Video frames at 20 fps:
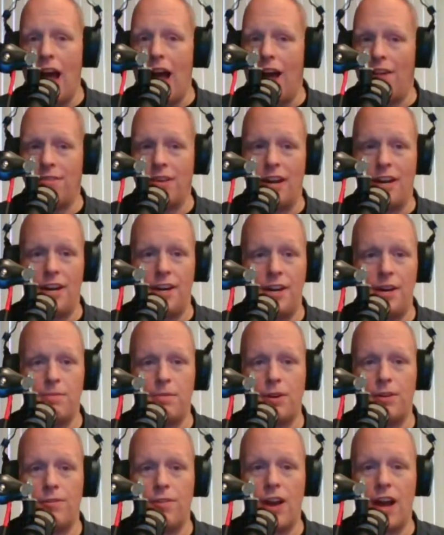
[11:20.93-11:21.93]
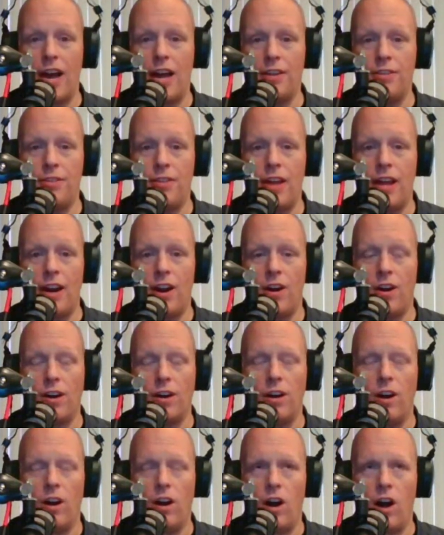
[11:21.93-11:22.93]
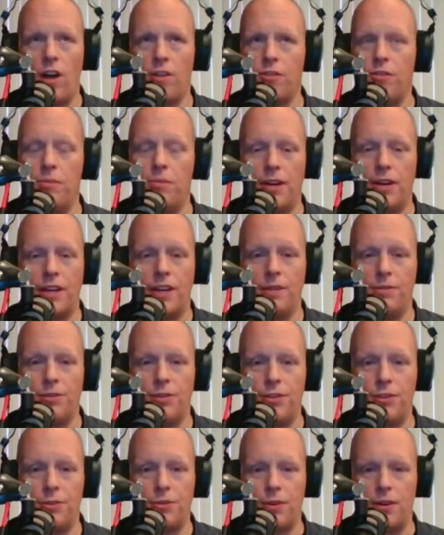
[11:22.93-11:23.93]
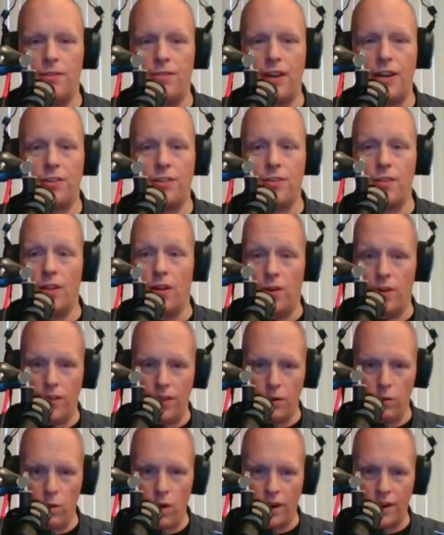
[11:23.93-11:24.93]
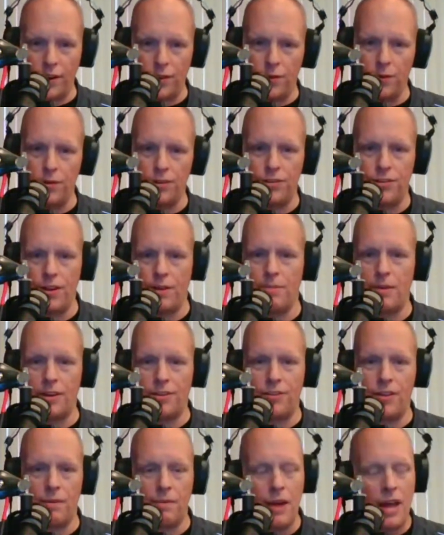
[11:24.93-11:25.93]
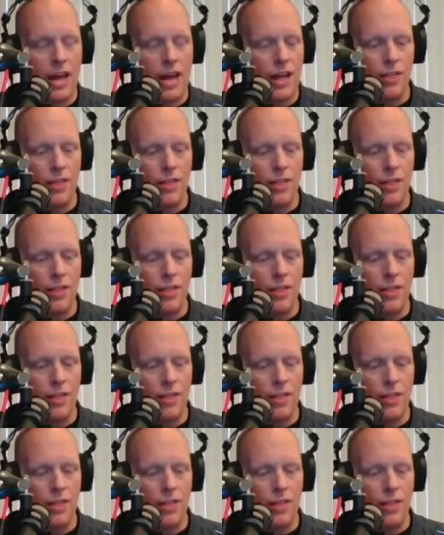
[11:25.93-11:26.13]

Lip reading: I've got a number of guys that are awesome when it comes to this renovation loan. They'll walk you through it step by step.